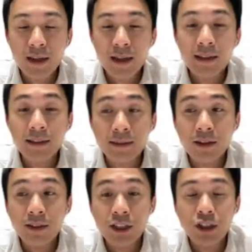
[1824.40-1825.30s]
and listed
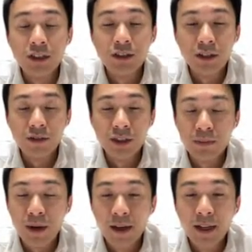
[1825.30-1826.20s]
on NHS
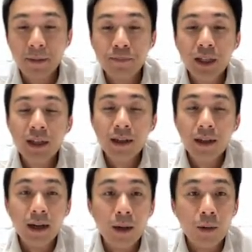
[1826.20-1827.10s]
securities market.
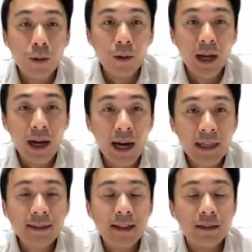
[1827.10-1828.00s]
Uh,
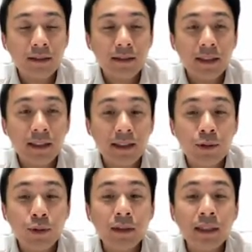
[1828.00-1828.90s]
us as the
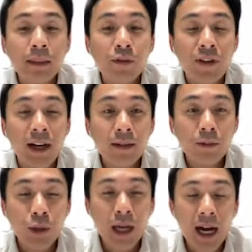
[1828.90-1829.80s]
liquidity provider,
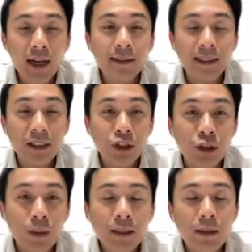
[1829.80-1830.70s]
we are the
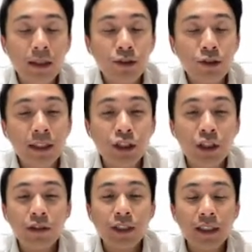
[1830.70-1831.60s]
issuer. Uh, Société
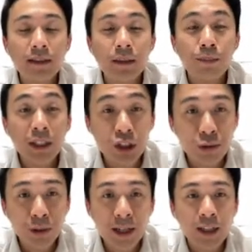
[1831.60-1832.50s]
Générale is the
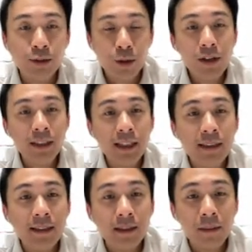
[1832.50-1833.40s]
issuer as well as the
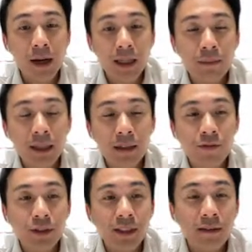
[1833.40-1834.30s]
designated market maker
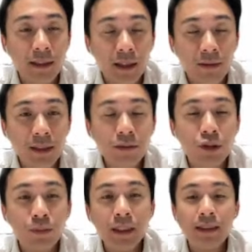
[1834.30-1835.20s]
for these DLCs,
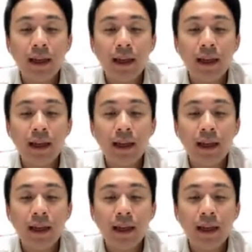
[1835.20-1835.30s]
which means